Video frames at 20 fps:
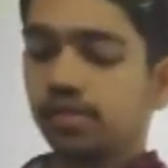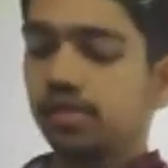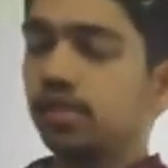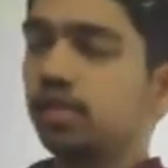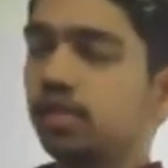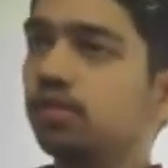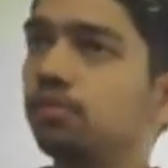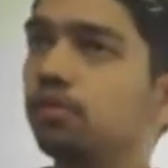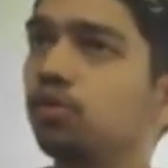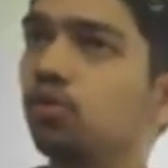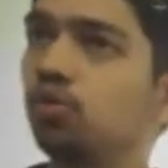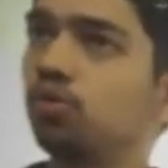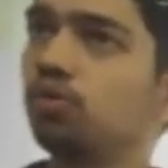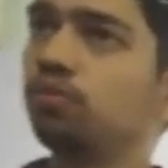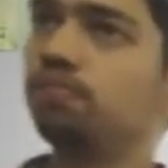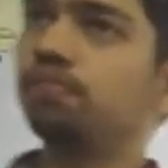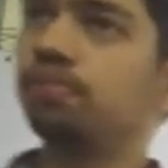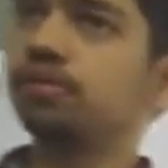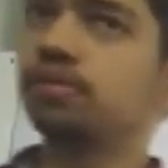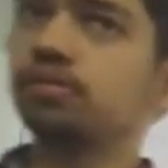acid
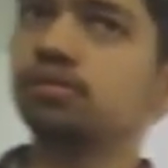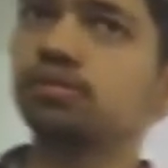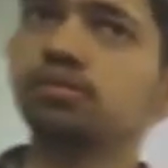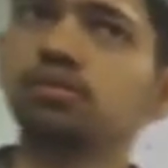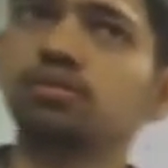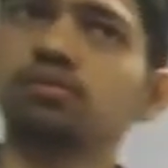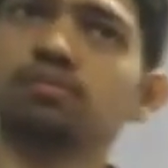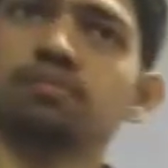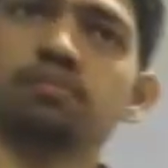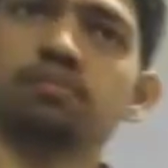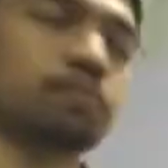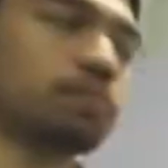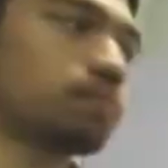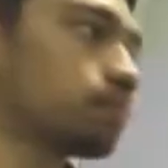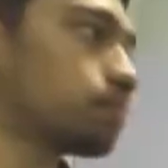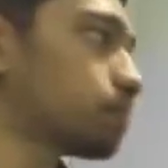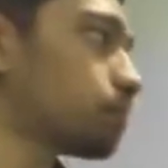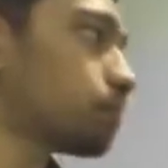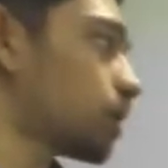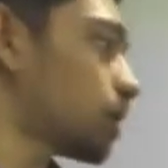group,
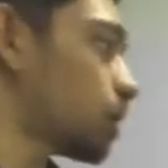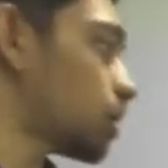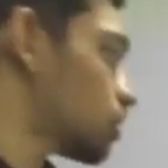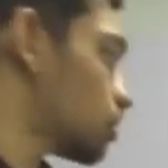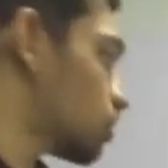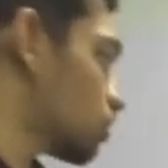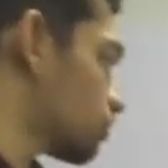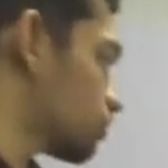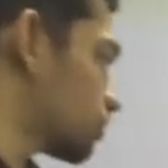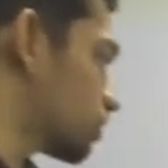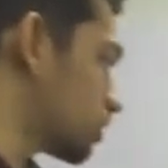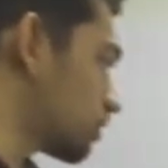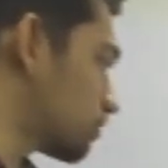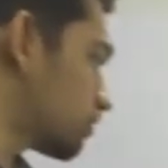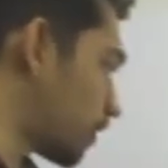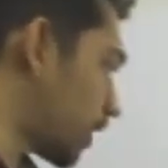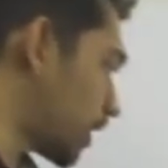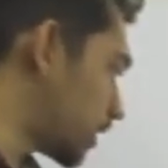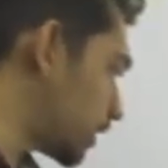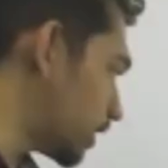part of
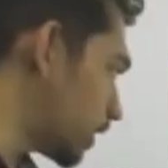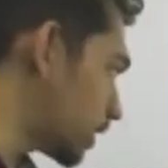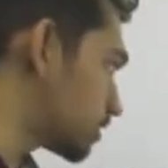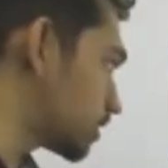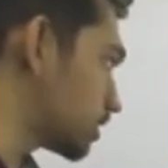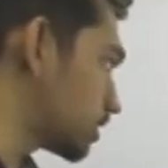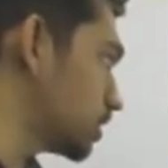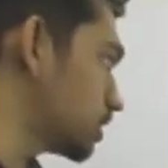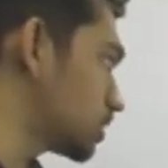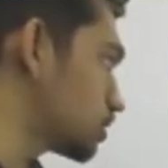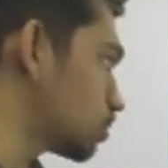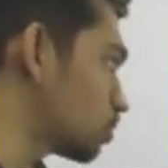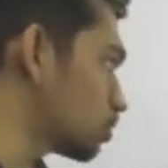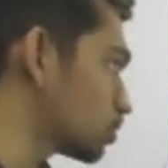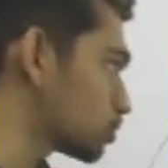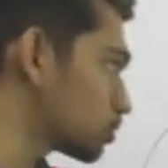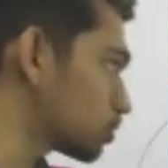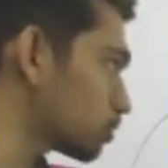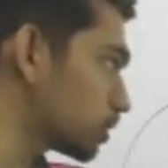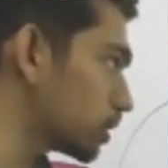the fatty acid is
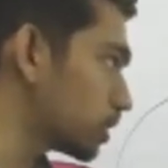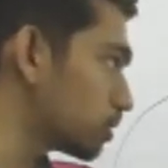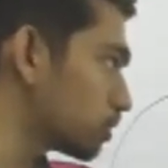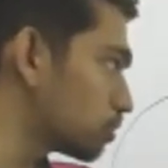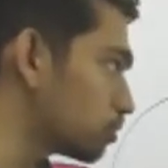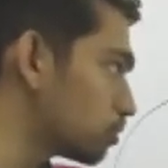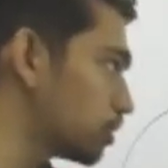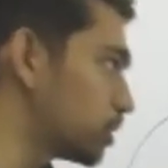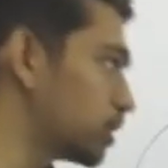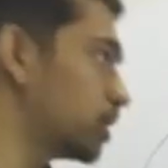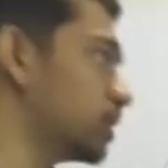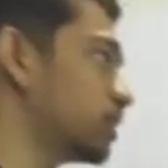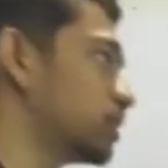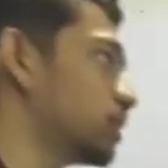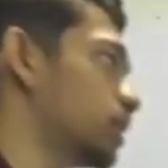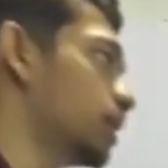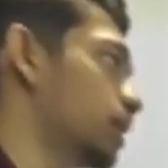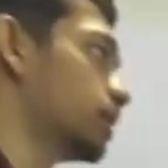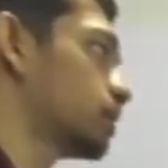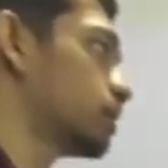also included
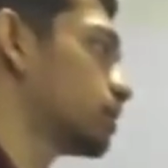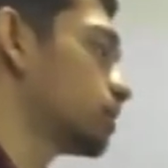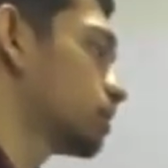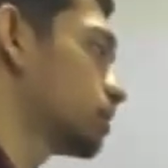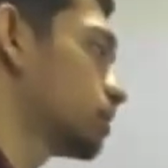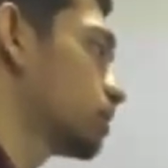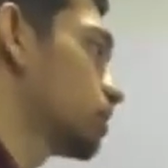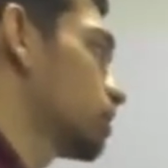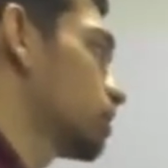in the head,